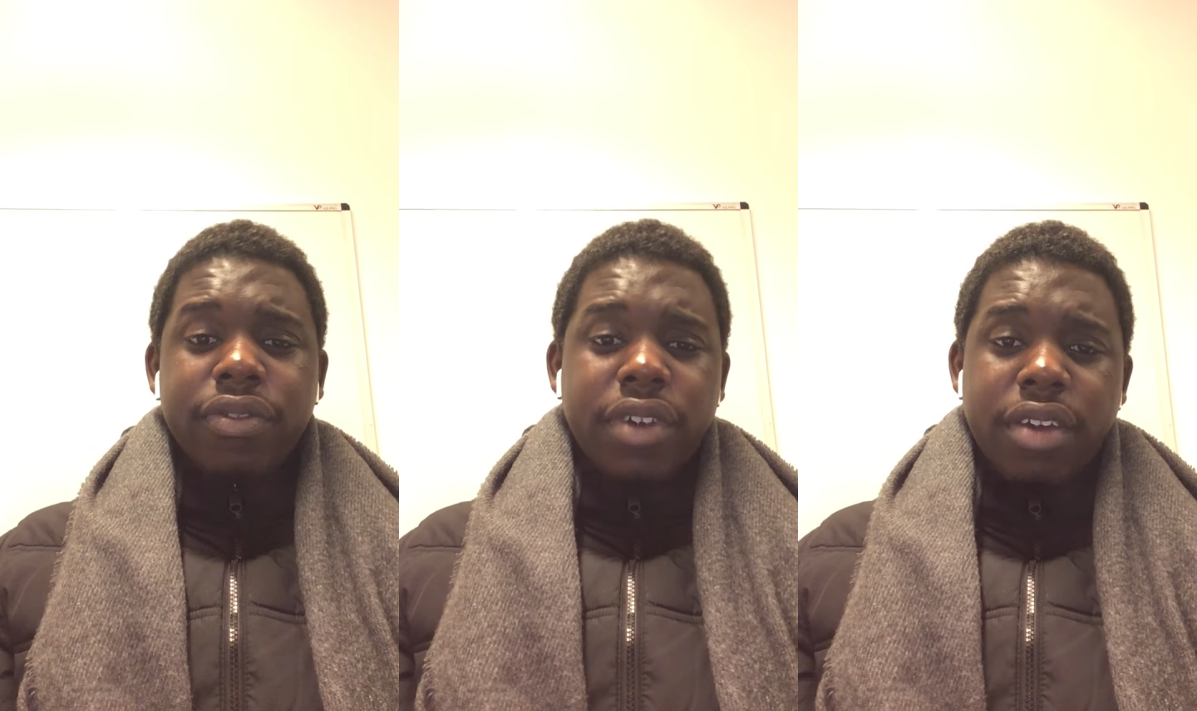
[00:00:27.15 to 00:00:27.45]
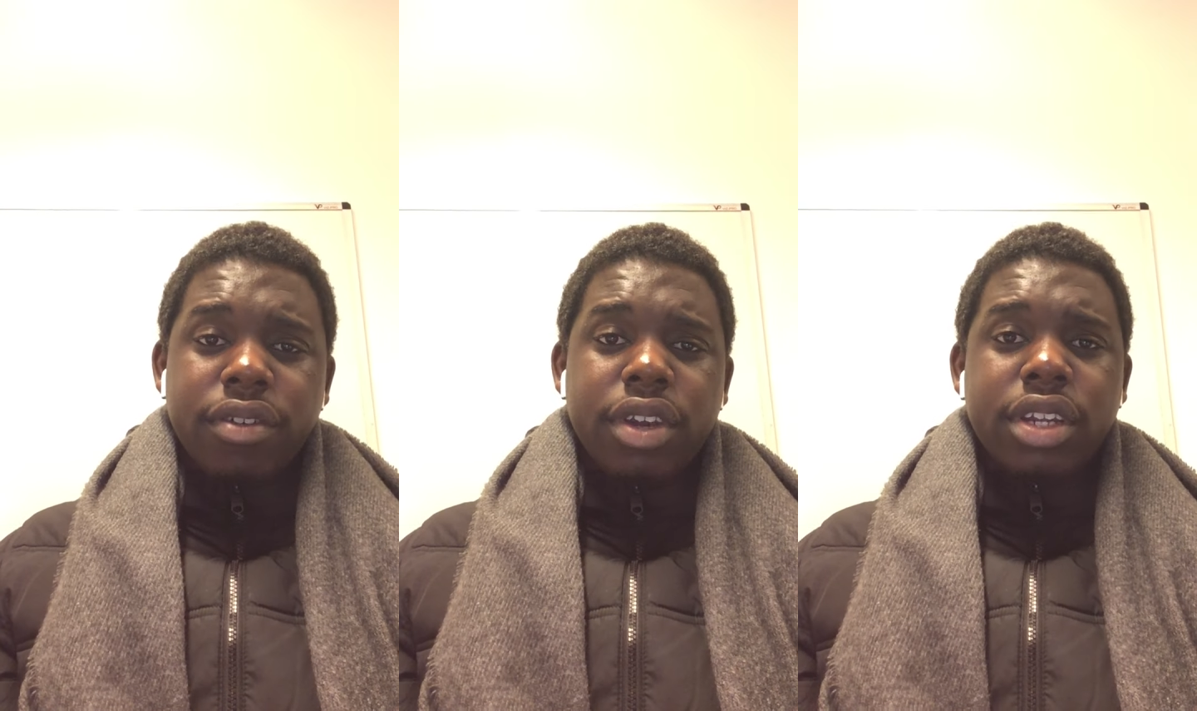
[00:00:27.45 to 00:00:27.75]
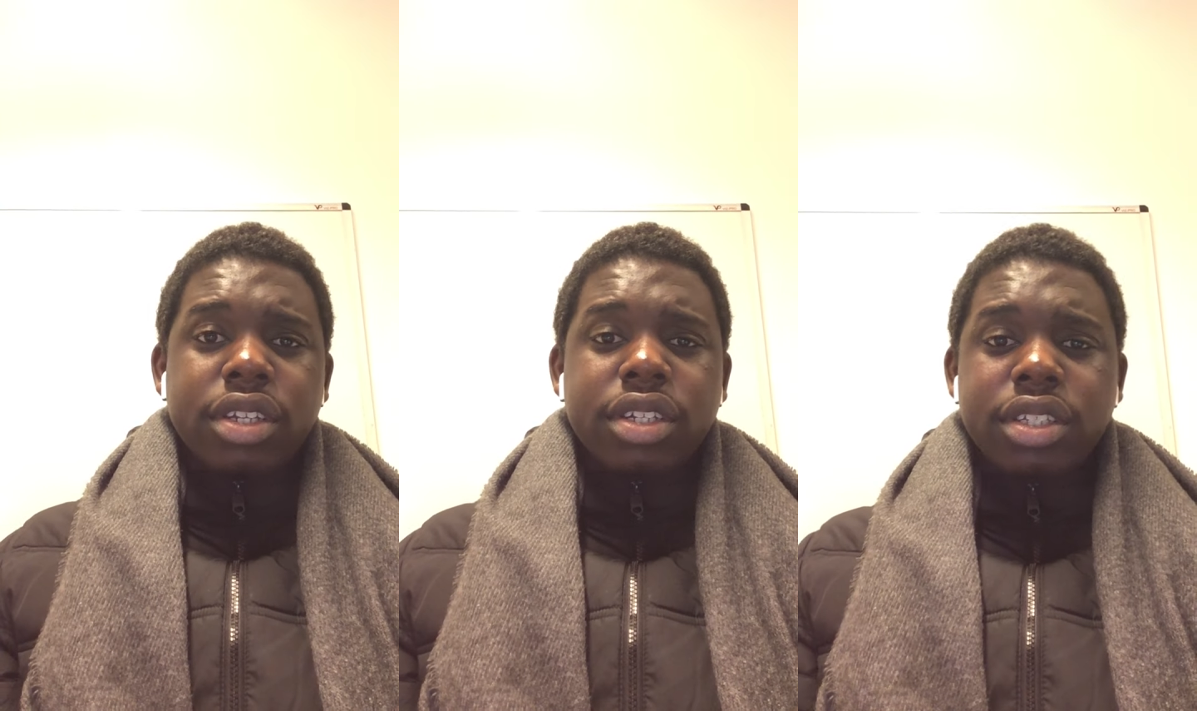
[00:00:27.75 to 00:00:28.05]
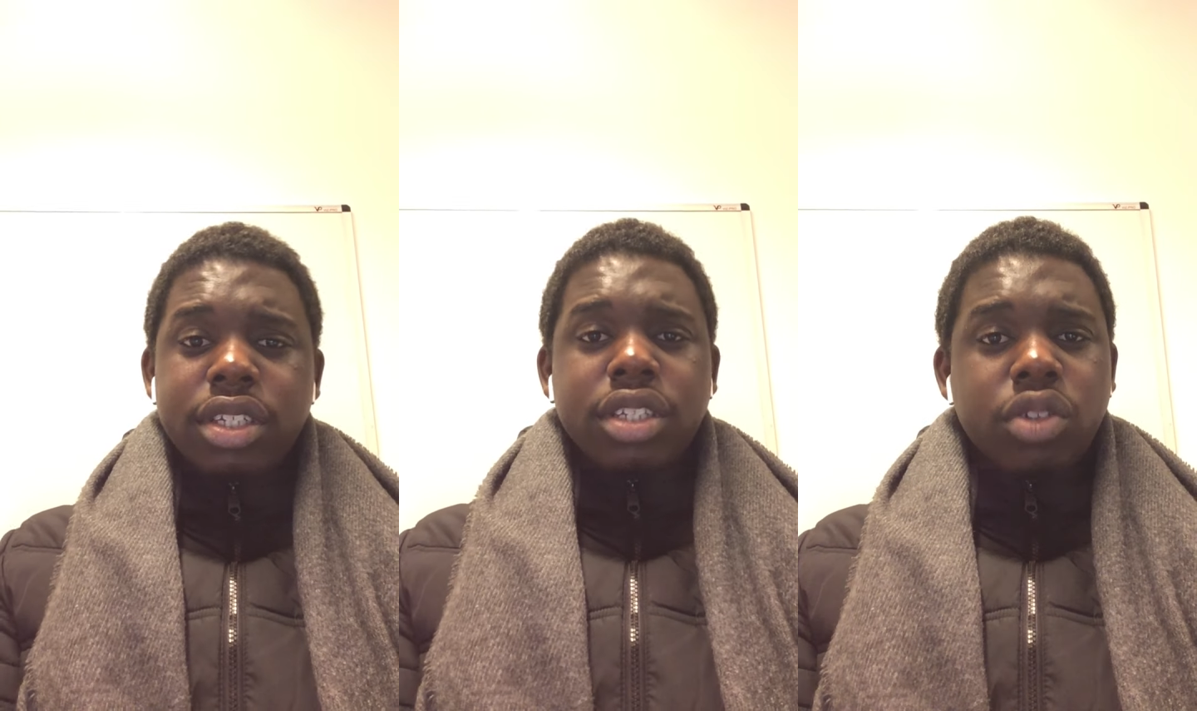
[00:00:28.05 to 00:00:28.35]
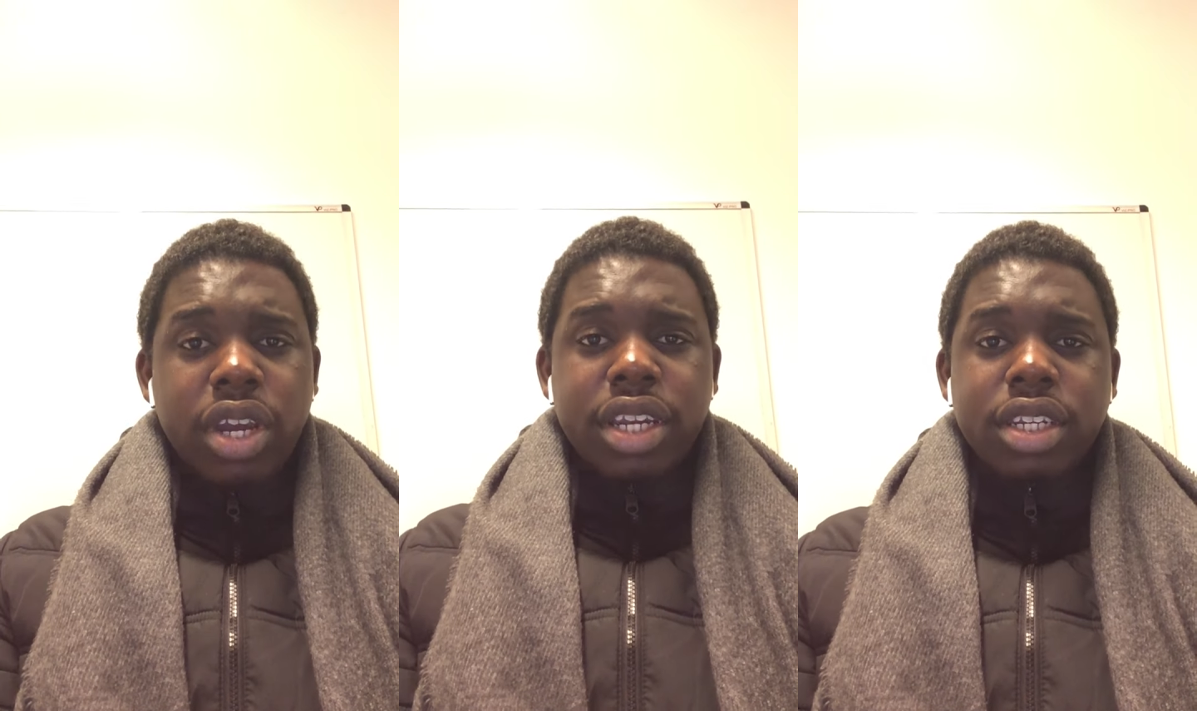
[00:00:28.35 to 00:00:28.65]
5 grand, 6
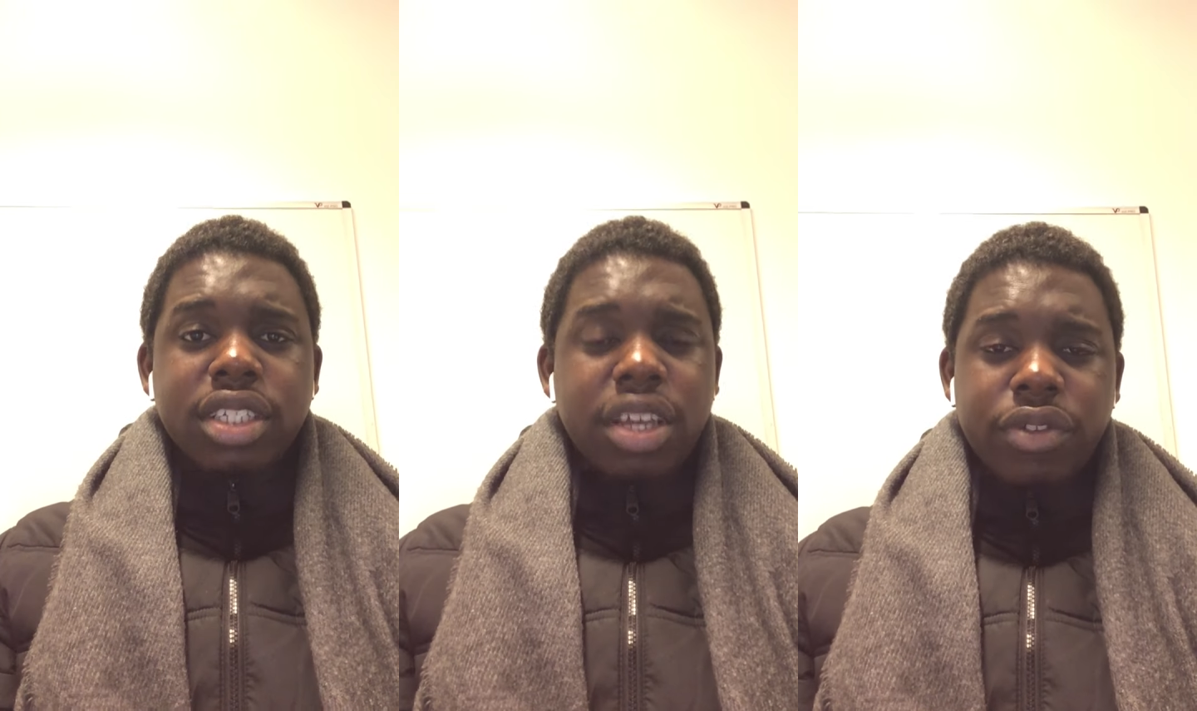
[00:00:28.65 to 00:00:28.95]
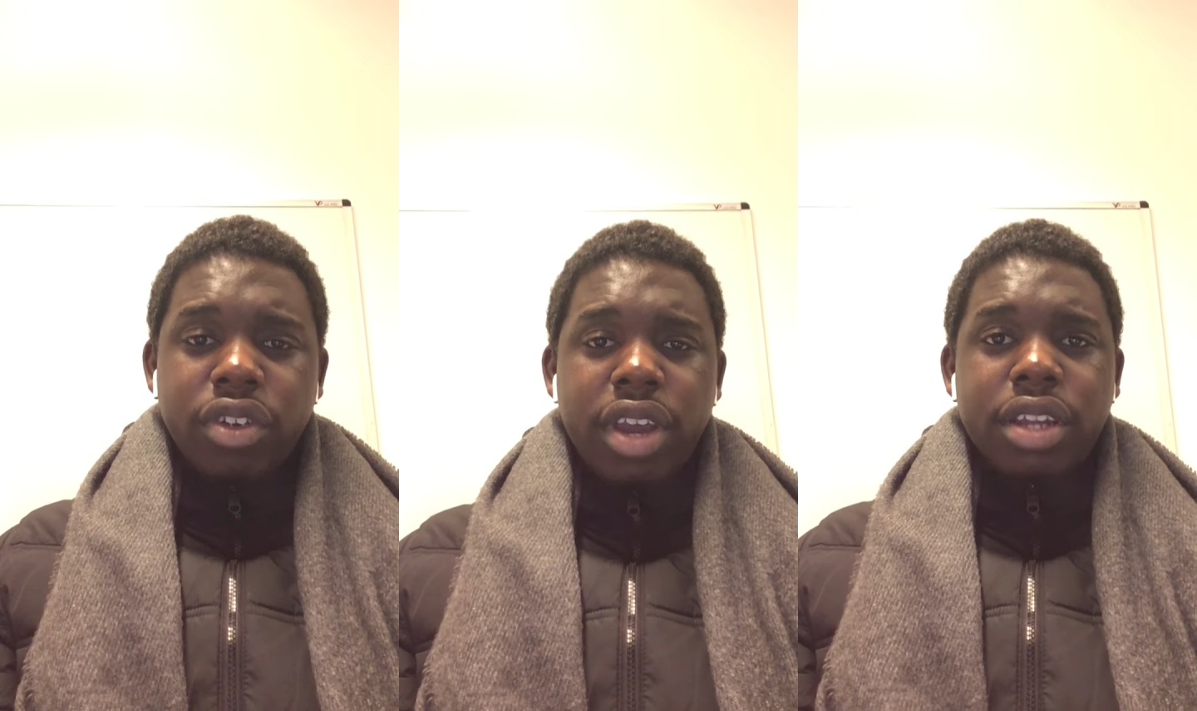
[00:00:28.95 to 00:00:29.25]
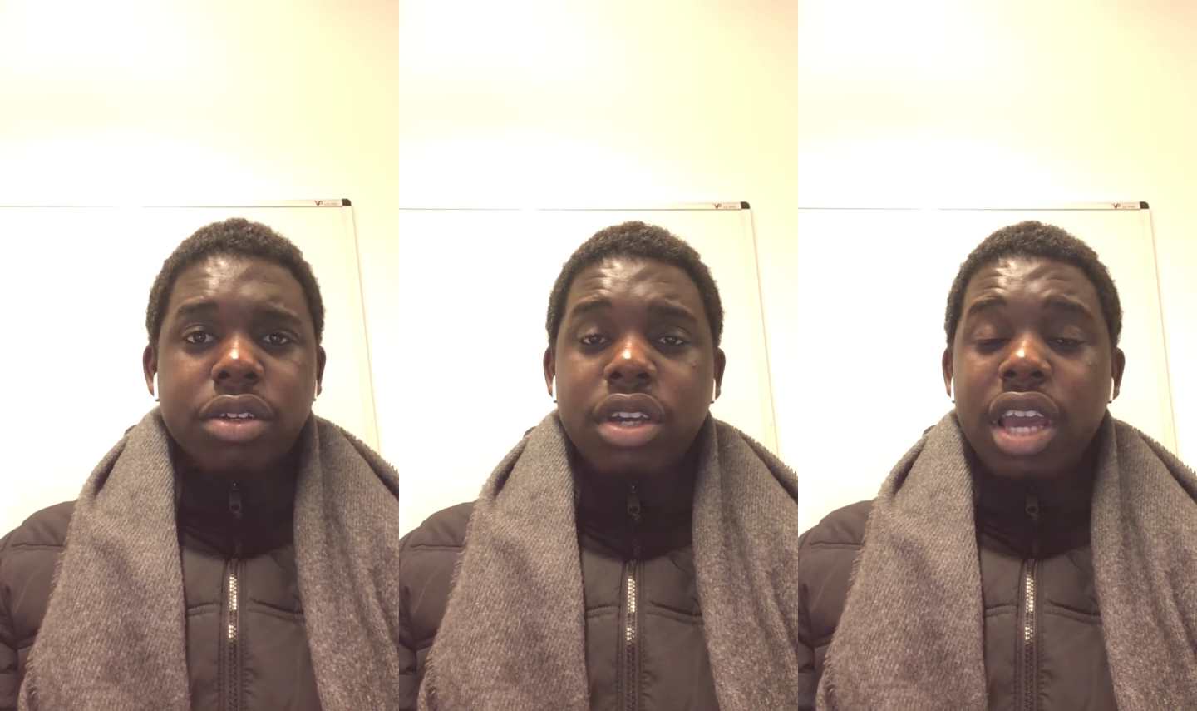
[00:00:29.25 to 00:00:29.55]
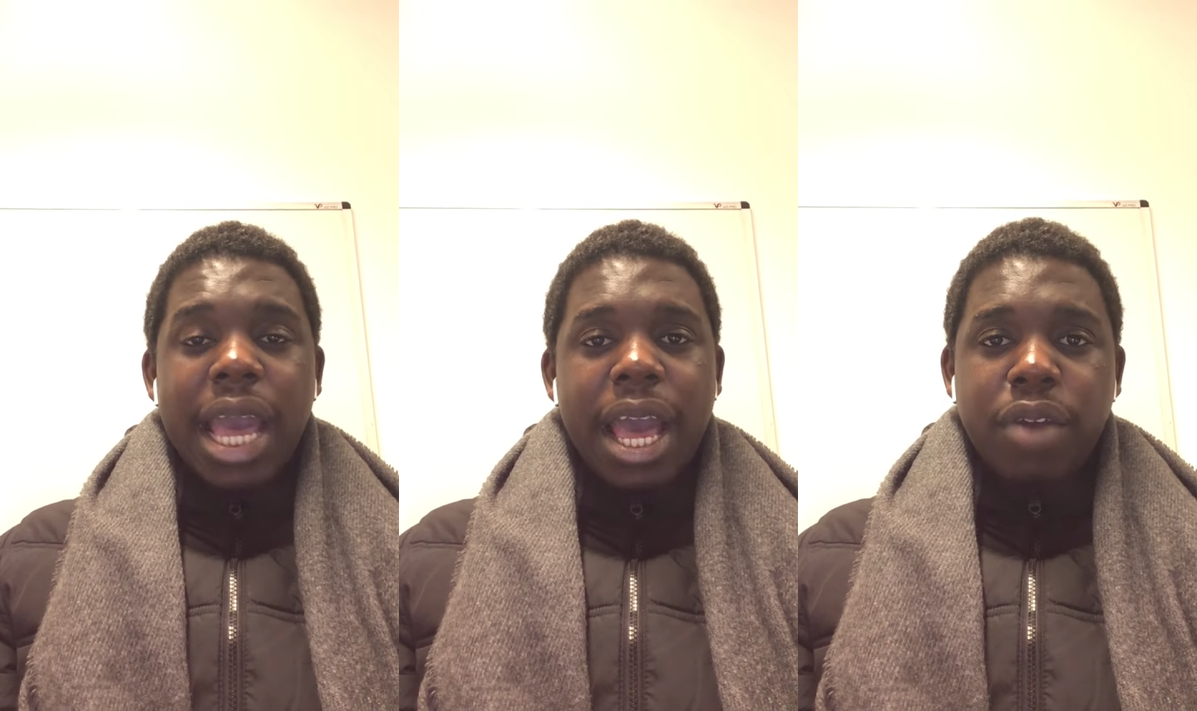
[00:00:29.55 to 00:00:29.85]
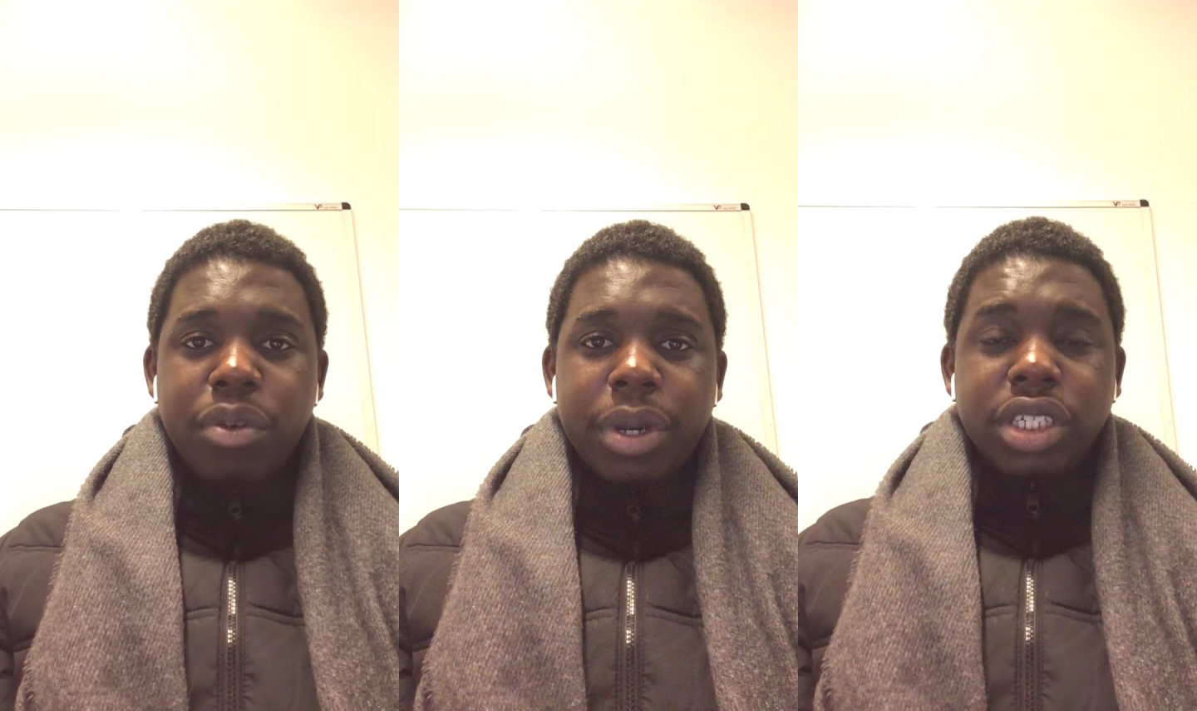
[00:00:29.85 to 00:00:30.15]
grand, 7 grand, however much.